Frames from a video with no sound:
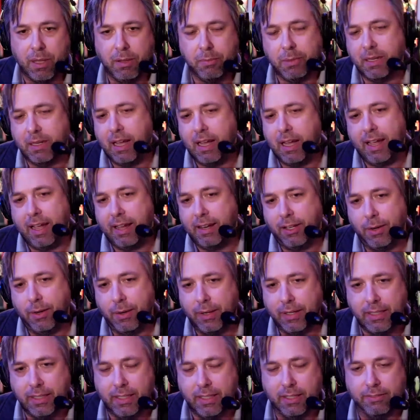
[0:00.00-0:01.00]
But I had no
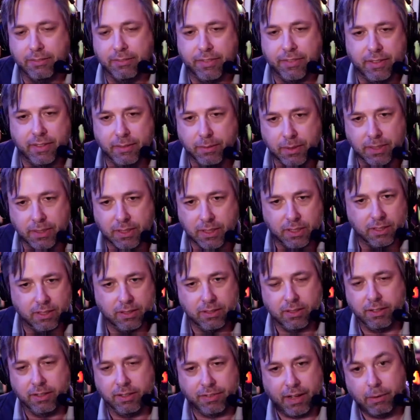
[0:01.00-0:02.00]
idea if it was
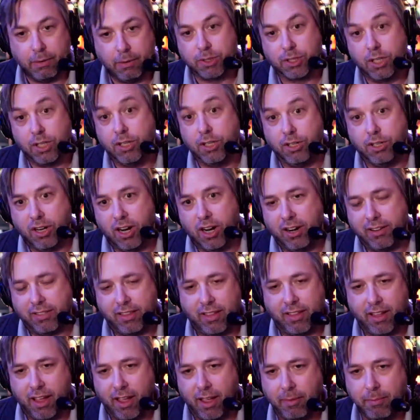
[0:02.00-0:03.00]
a if I was good or not at the
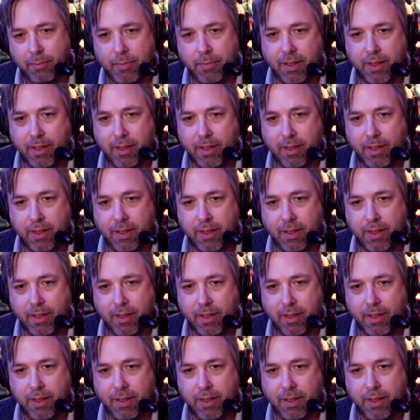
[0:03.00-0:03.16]
time.